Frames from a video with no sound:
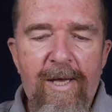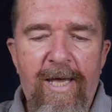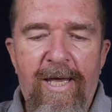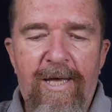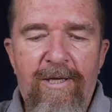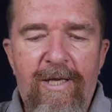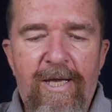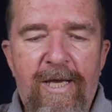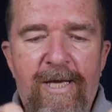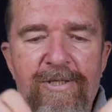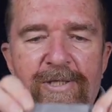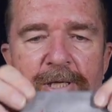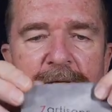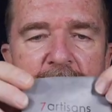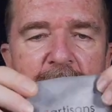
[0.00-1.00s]
And it
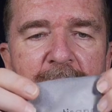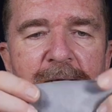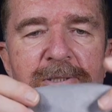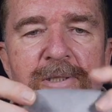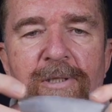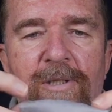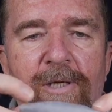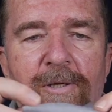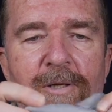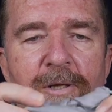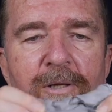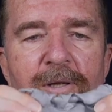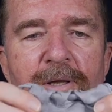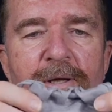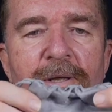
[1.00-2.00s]
has a nice little